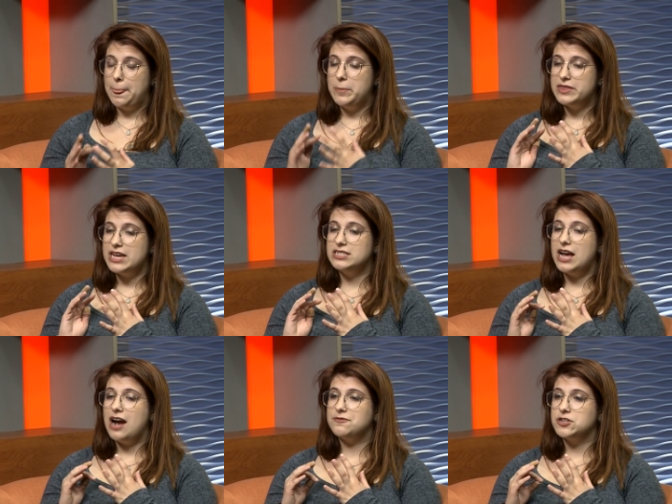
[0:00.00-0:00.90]
But then to
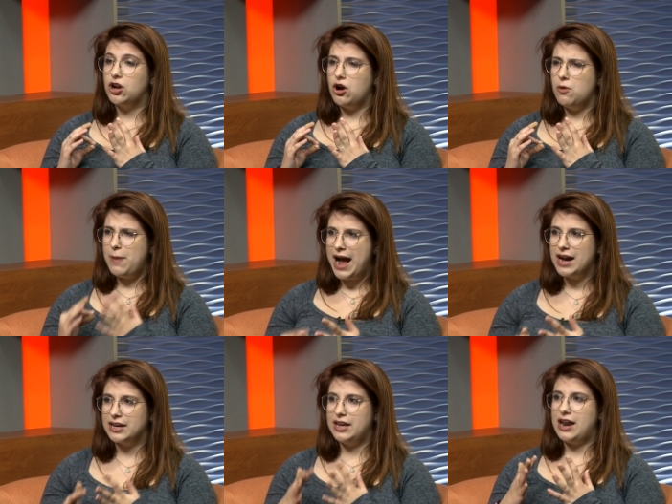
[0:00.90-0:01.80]
have to go
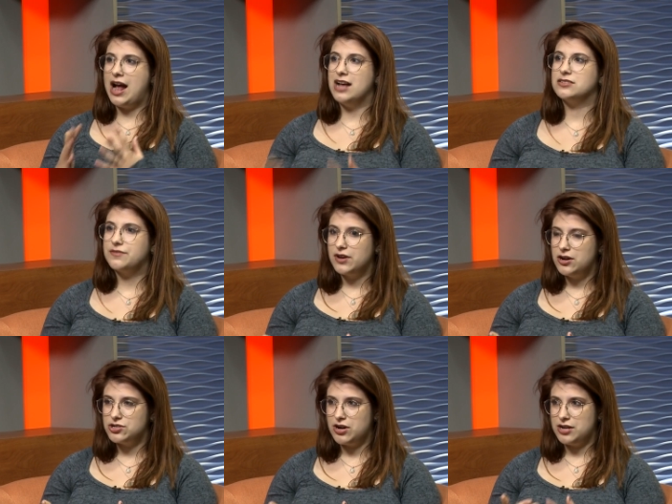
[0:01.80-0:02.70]
back and ask for
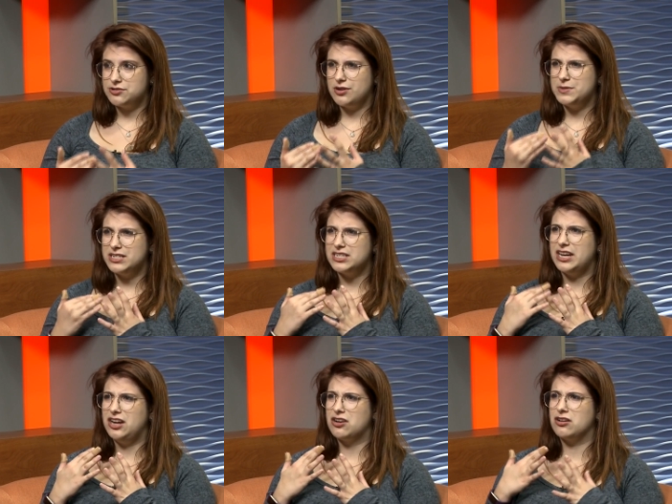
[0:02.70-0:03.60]
your transcripts and to
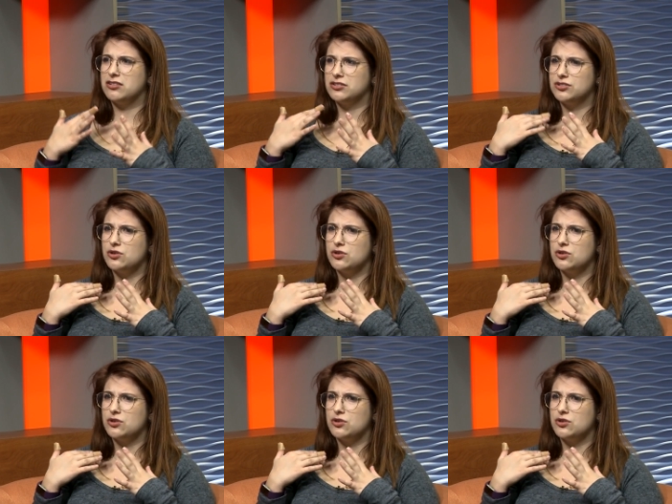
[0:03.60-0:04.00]
hear